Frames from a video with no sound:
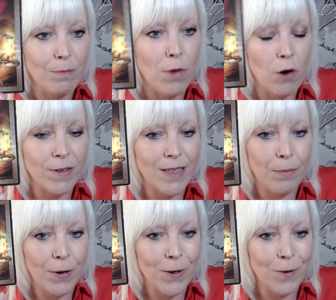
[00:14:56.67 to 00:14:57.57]
More
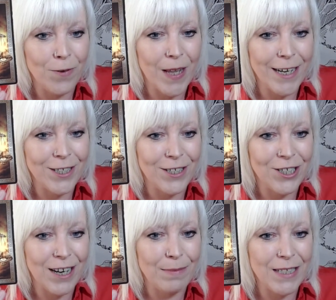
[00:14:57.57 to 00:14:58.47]
reciprocal
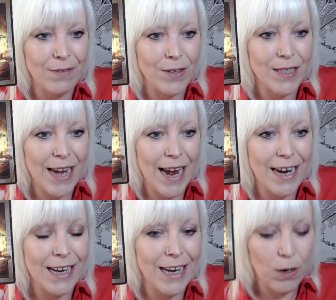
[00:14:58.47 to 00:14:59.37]
relationships, give and
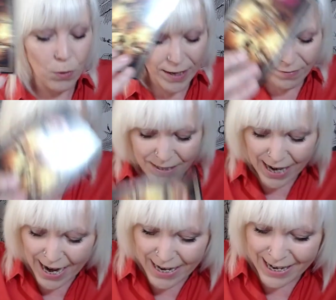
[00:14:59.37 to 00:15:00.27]
take, equal give and
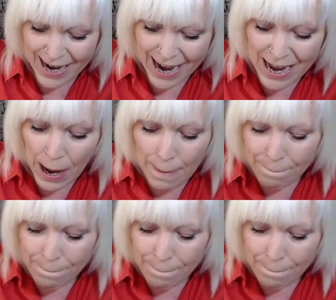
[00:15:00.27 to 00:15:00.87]
take, yeah?